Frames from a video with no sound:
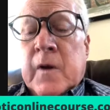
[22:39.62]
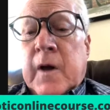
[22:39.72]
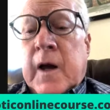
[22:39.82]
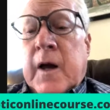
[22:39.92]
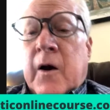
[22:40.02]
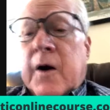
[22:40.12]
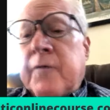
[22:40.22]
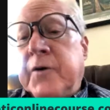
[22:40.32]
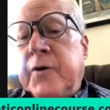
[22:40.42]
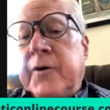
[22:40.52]
And our
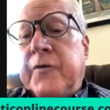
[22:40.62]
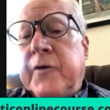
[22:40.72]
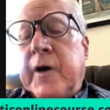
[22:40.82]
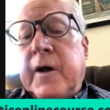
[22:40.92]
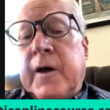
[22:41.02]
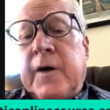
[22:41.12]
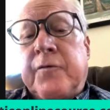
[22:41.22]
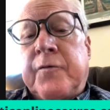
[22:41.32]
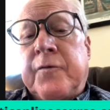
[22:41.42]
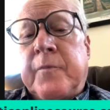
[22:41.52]
view is that if
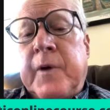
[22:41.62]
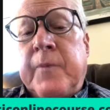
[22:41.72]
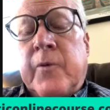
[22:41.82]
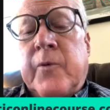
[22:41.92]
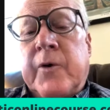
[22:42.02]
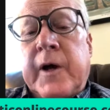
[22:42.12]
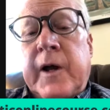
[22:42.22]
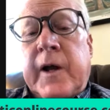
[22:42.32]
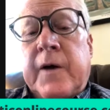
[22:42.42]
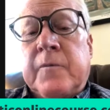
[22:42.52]
people were
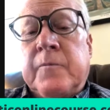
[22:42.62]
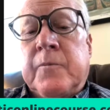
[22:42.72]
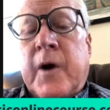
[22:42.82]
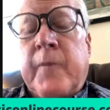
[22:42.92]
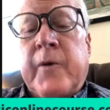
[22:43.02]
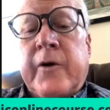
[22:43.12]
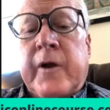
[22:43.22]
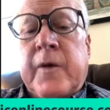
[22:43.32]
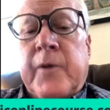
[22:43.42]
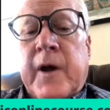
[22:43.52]
eating primarily
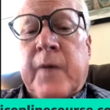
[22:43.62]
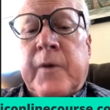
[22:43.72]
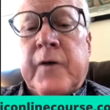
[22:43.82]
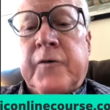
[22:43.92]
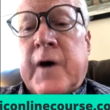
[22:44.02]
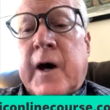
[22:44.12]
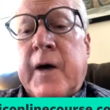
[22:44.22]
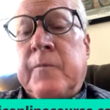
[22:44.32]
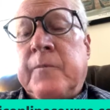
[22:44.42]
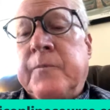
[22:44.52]
a plant-based diet,
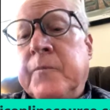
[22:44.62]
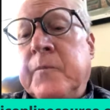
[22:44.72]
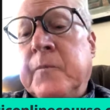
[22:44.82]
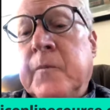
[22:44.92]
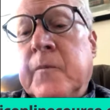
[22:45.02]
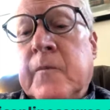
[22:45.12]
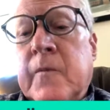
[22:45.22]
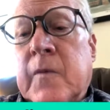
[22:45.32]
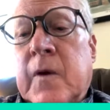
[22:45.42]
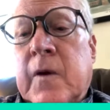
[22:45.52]

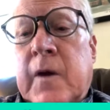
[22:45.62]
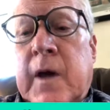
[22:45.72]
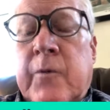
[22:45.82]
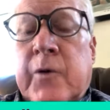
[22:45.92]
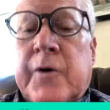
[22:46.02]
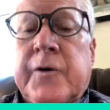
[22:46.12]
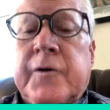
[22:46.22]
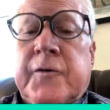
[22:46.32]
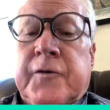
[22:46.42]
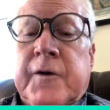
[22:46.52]
and we're going
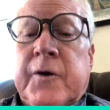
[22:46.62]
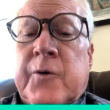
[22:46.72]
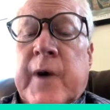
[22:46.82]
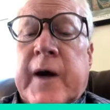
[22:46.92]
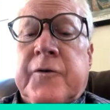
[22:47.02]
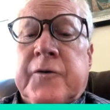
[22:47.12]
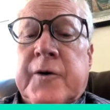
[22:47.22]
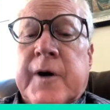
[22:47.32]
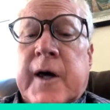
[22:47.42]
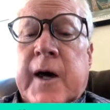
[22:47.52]
to see the
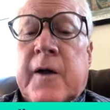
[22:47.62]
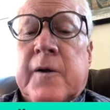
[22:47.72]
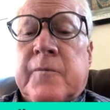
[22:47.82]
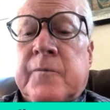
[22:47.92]
ratio again